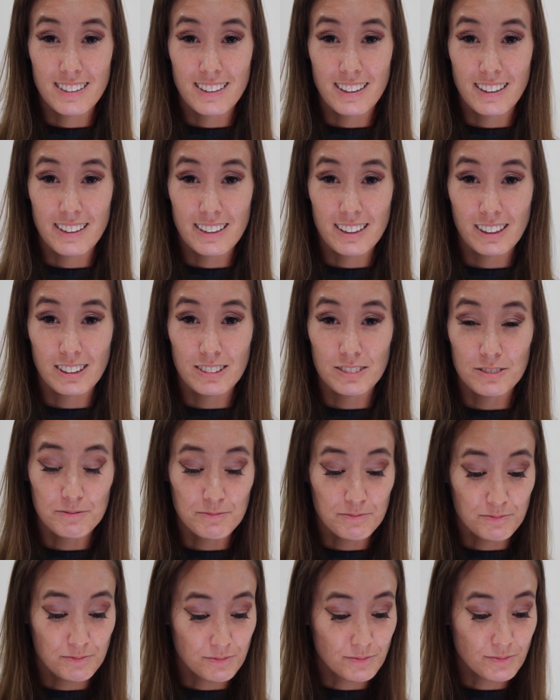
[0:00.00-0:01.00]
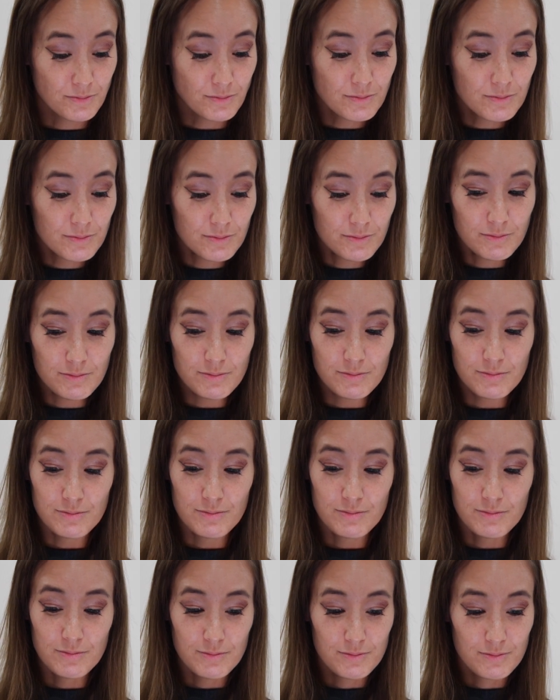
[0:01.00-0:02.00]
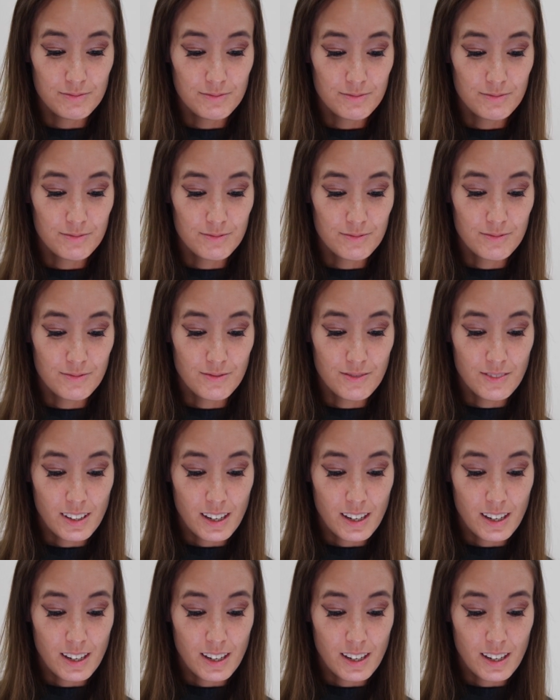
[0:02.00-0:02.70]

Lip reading: Nothing is said.